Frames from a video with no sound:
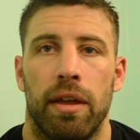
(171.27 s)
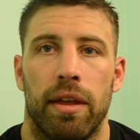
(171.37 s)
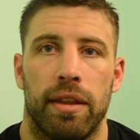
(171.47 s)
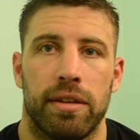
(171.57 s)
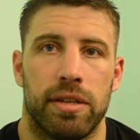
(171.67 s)

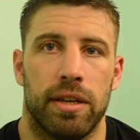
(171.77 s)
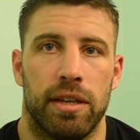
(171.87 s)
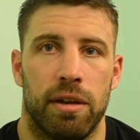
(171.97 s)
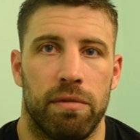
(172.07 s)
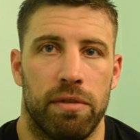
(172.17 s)
And that's it.
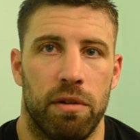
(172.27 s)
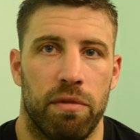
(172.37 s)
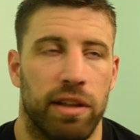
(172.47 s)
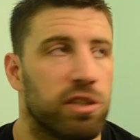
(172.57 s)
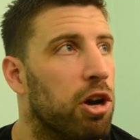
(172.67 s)
No
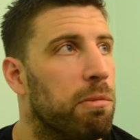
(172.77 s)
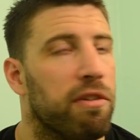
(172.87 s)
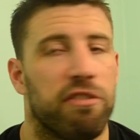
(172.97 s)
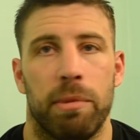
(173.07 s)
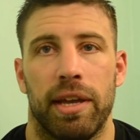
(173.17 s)
real time
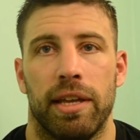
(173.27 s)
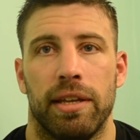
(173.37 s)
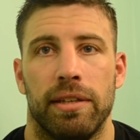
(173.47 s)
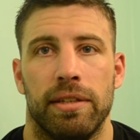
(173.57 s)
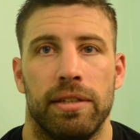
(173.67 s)
off for me.
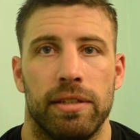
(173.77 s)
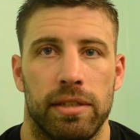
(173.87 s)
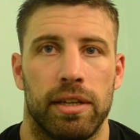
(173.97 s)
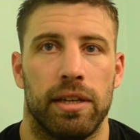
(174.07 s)
Yeah.